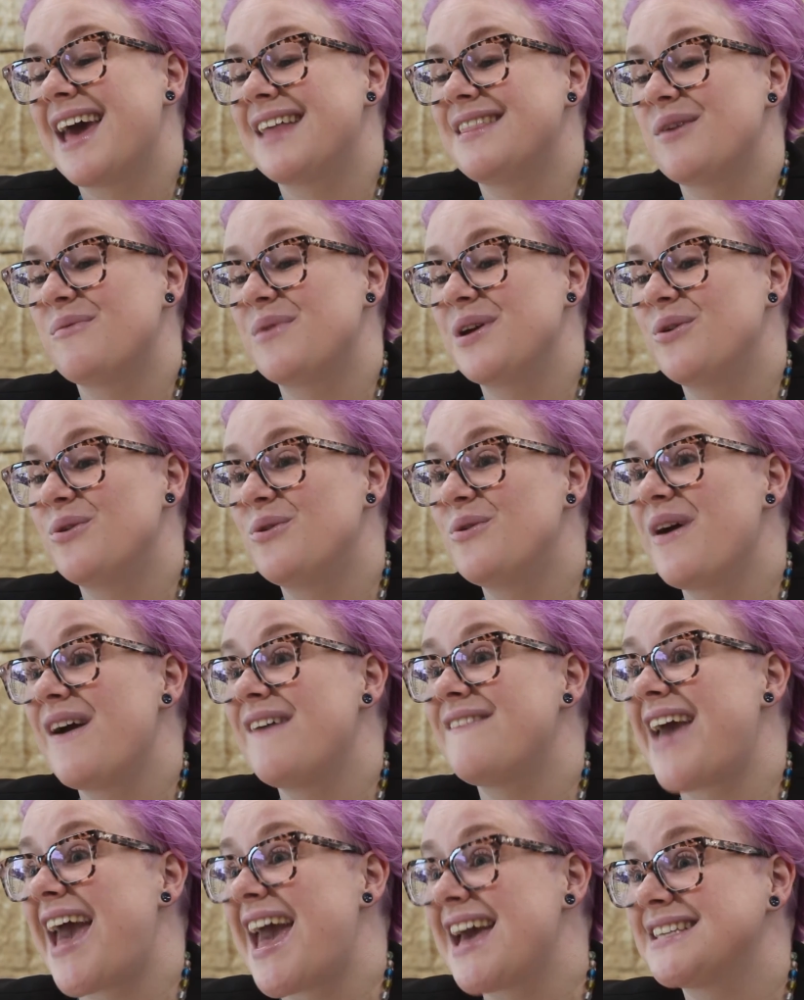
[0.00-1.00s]
and that we all
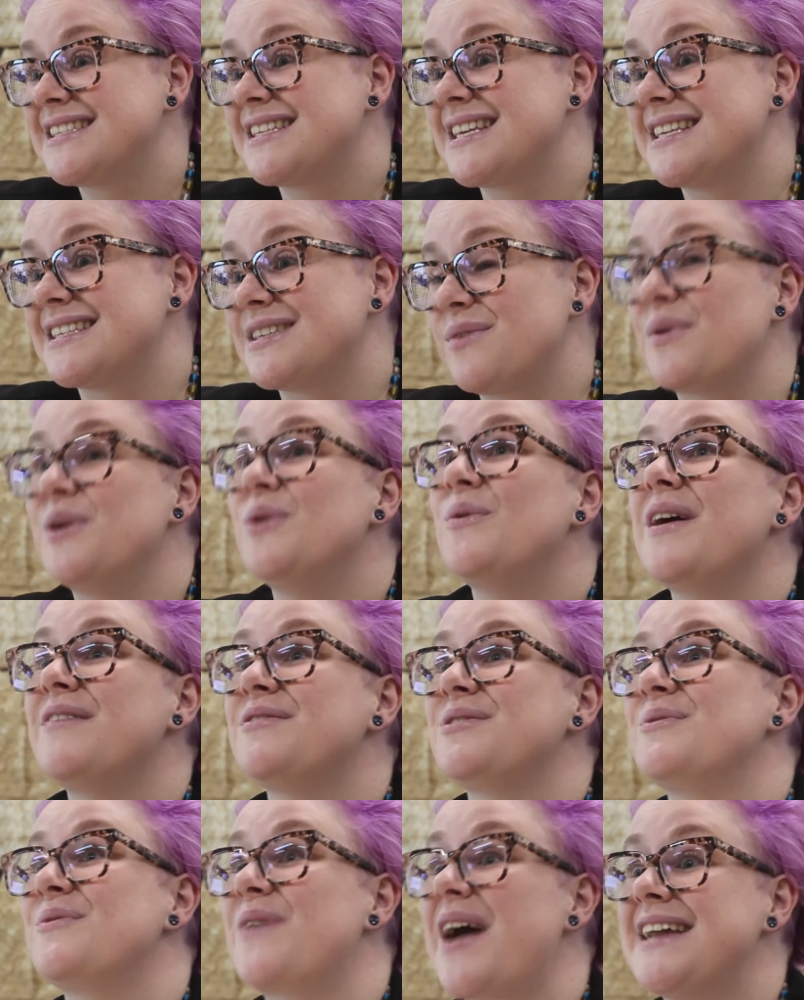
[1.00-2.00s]
have access, we all
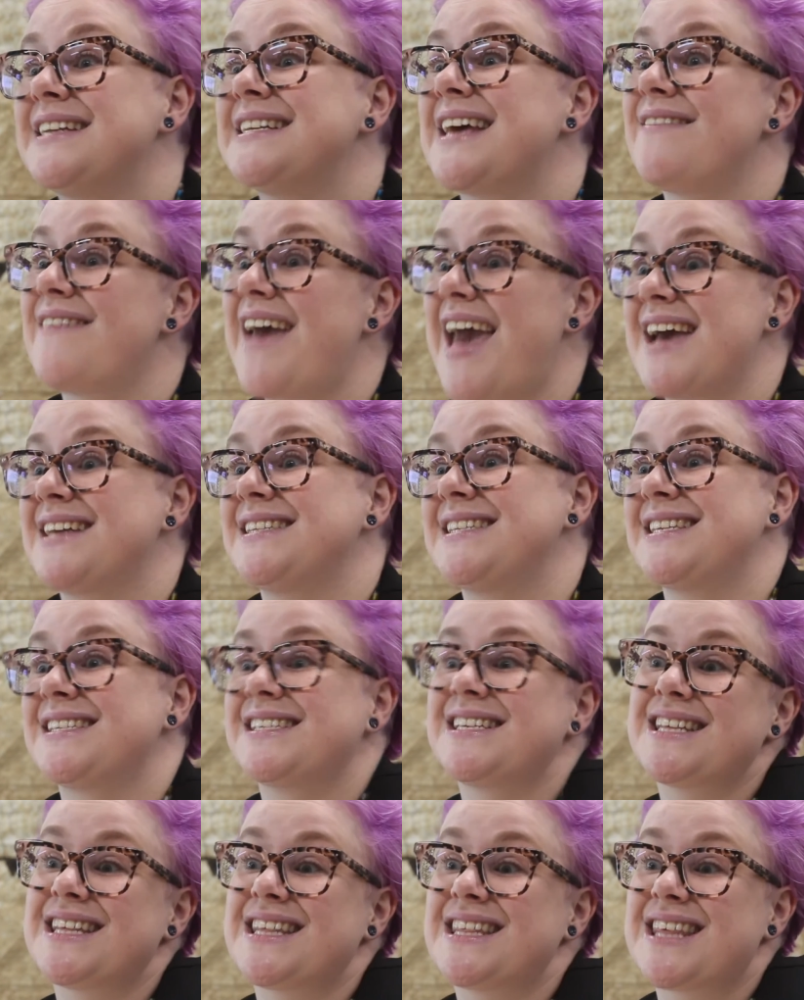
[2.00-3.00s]
have the right to have
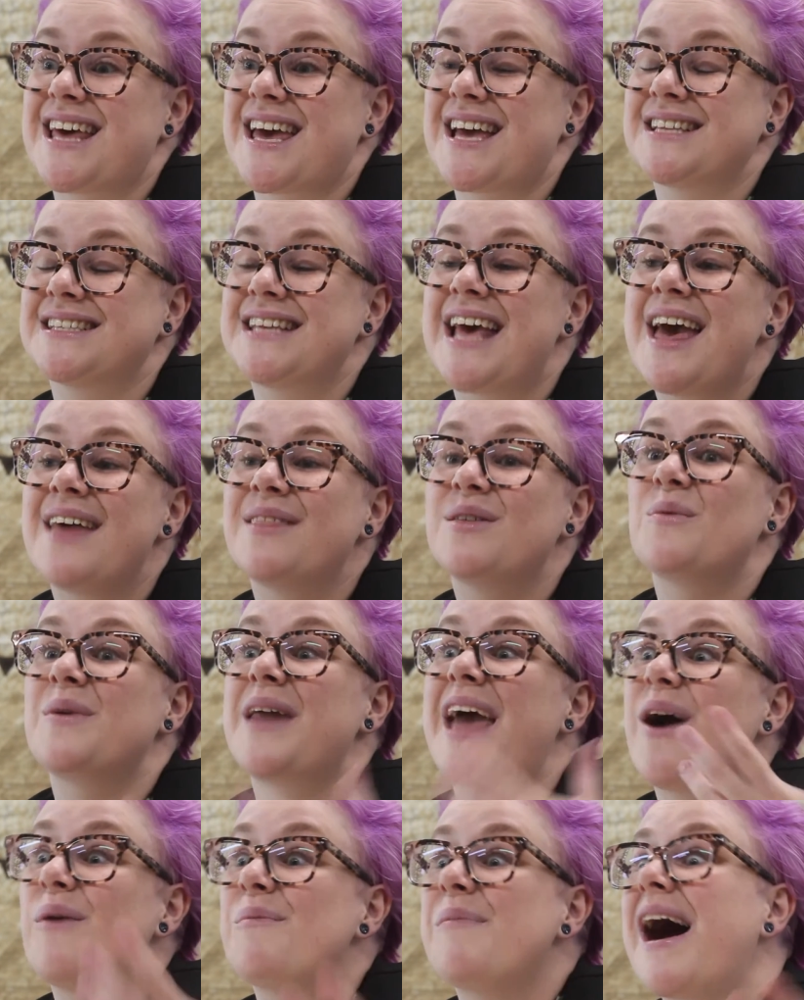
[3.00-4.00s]
access to the things that
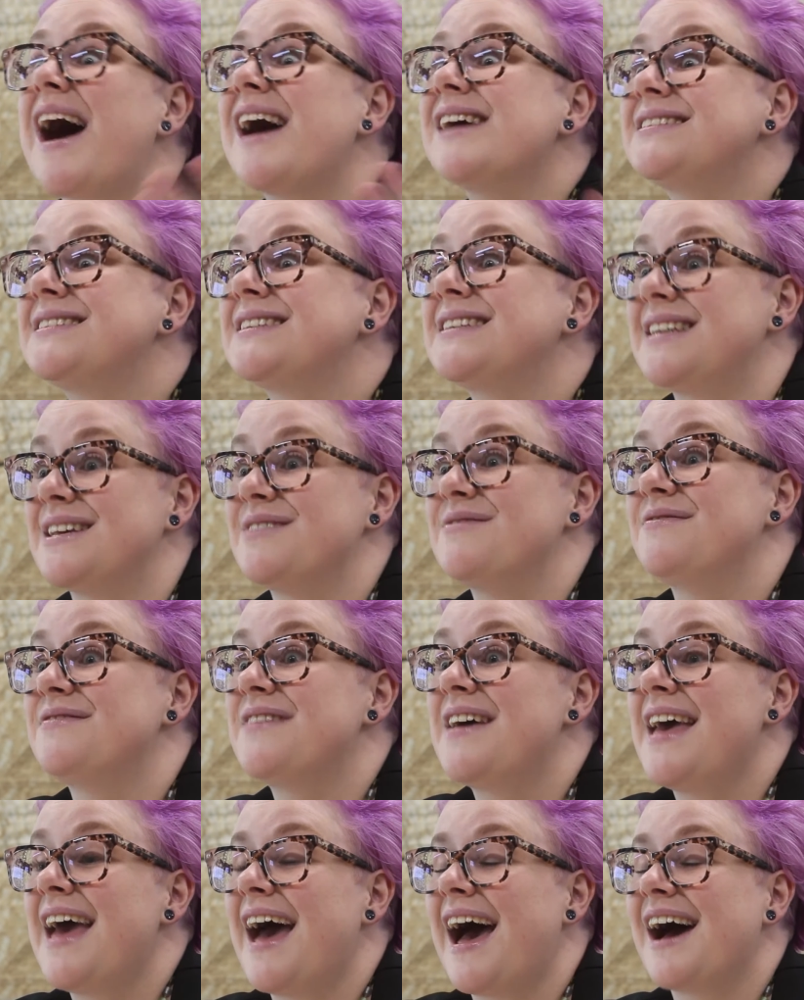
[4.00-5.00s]
would help us
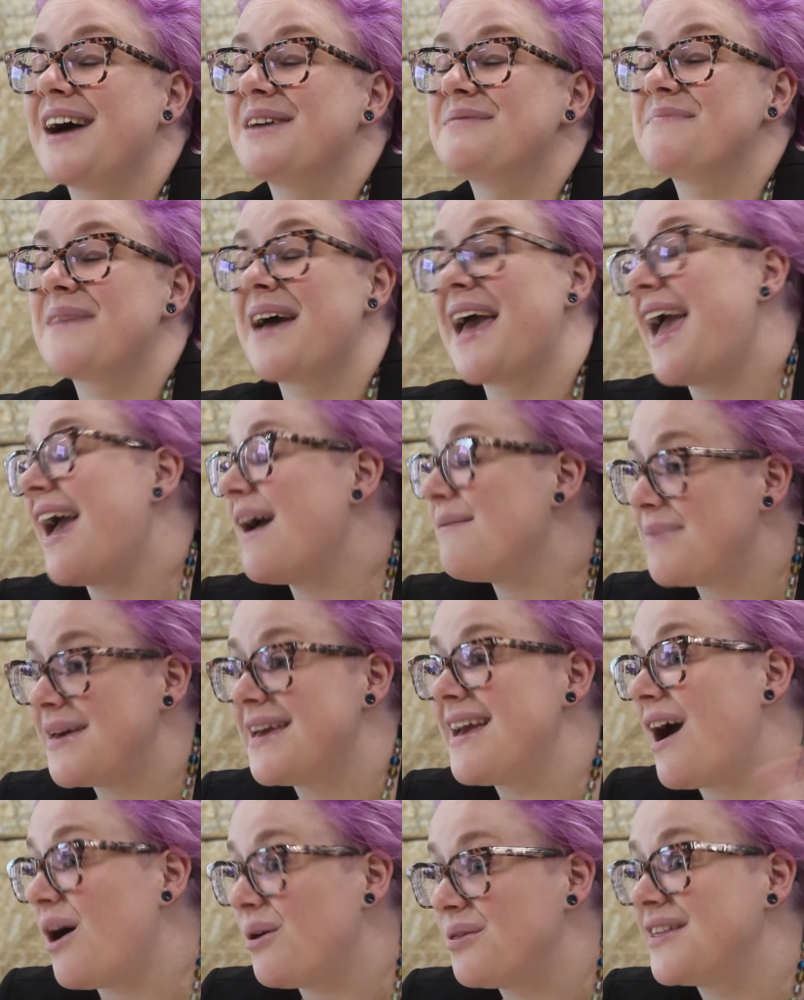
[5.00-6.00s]
live um, a
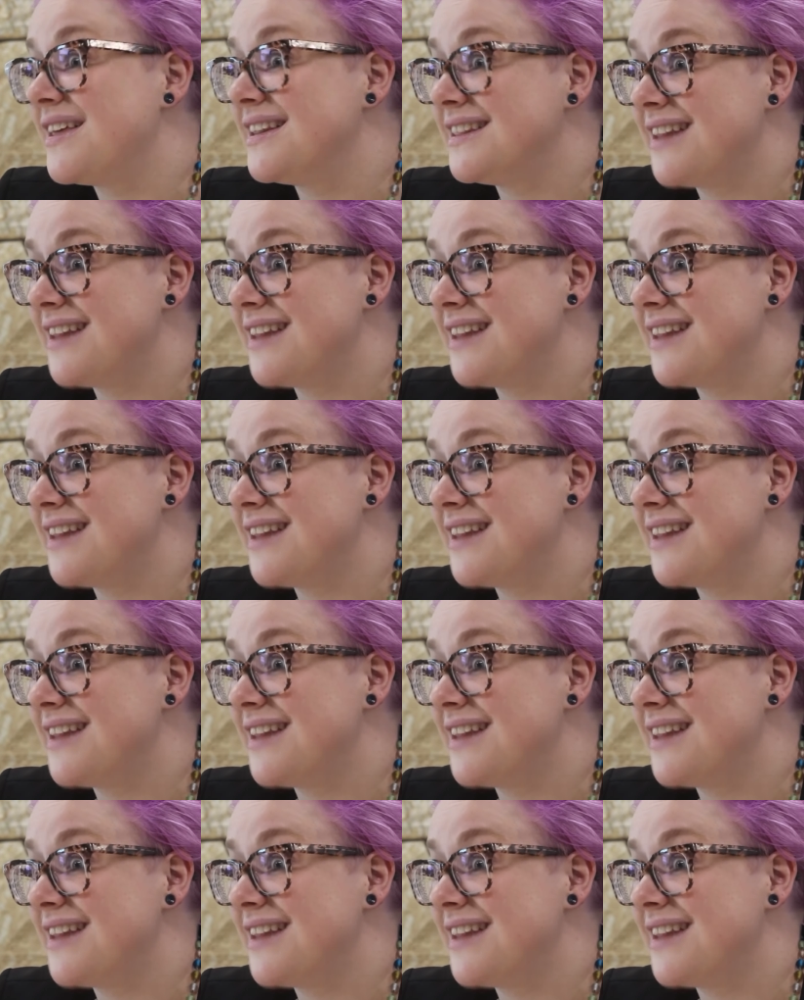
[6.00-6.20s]
happy, healthy